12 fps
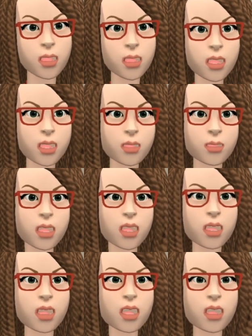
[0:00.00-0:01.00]
is a
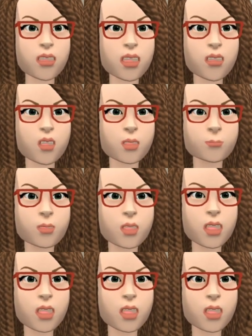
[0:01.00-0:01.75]
calculation of a firm's